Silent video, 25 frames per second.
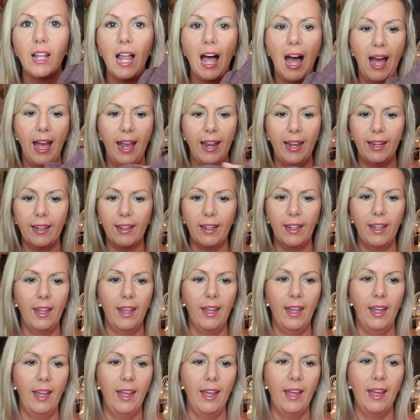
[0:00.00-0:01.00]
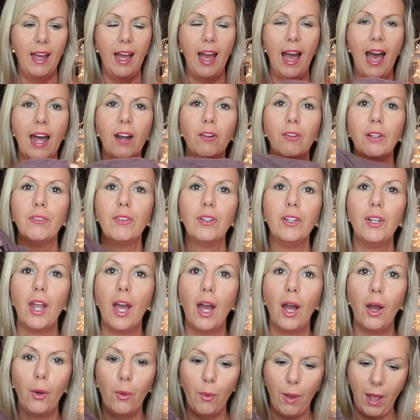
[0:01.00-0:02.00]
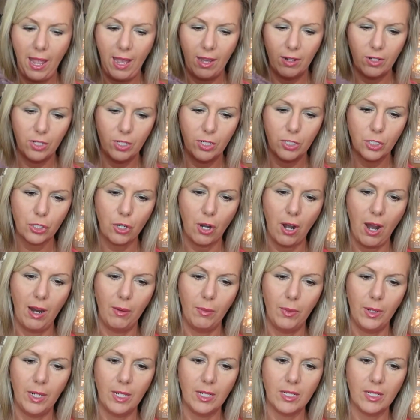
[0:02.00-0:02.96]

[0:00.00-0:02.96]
Like, I don't even know how to describe it.